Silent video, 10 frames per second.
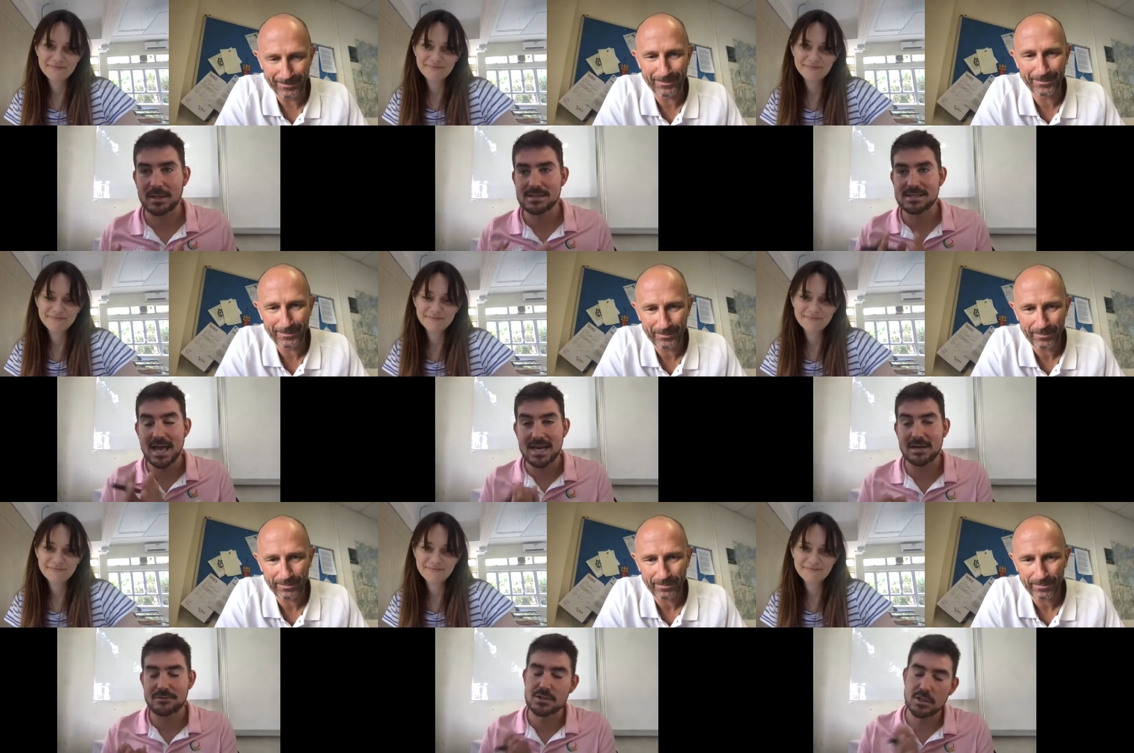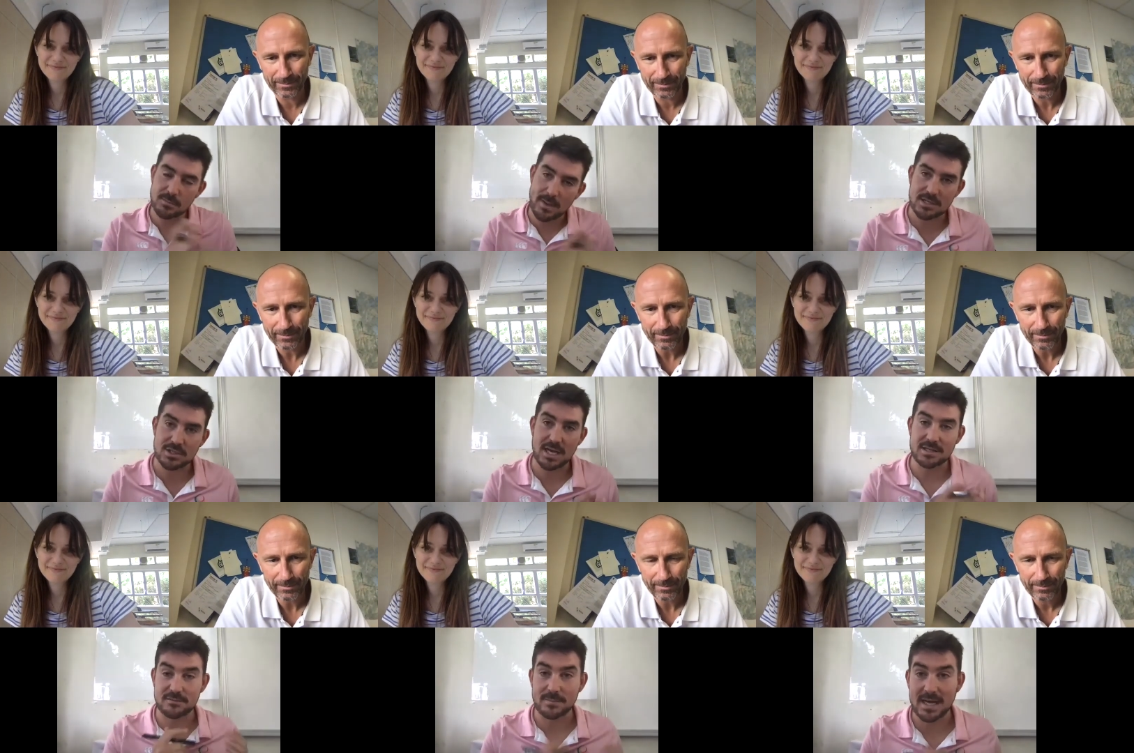Speaker 1: then it gives you such a better chance of
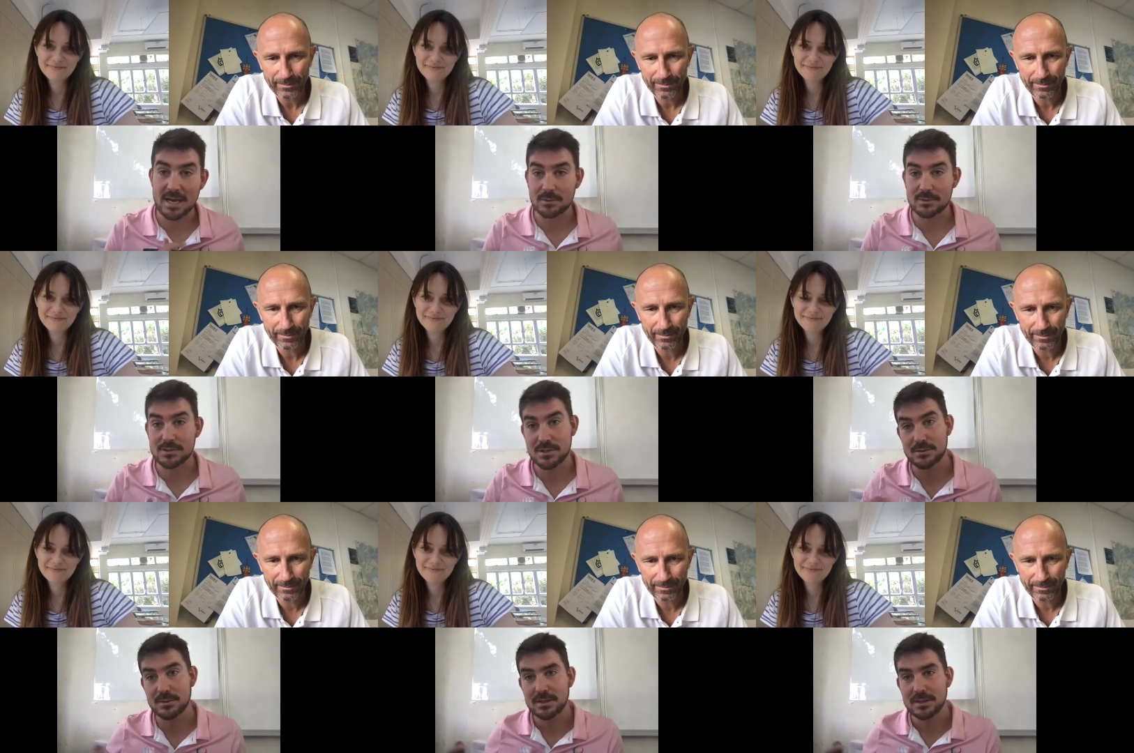being able to